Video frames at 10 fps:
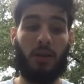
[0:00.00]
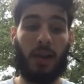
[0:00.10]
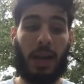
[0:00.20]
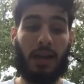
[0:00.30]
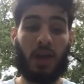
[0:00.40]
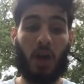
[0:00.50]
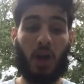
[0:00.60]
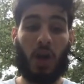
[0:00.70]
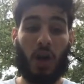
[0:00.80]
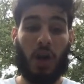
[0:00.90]
Okay,
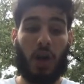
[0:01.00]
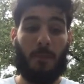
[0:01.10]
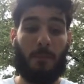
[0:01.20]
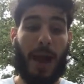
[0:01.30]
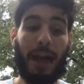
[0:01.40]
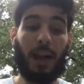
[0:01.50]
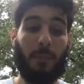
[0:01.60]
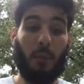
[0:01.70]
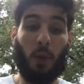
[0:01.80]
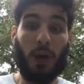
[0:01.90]
their
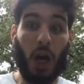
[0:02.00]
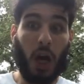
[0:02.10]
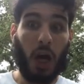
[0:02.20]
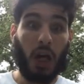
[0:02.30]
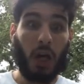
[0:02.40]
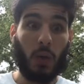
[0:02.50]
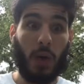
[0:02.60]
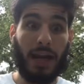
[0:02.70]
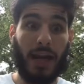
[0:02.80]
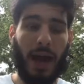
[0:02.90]
backup point guard
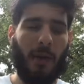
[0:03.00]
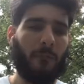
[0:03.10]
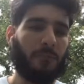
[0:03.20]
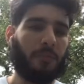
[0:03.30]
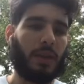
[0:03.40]
right now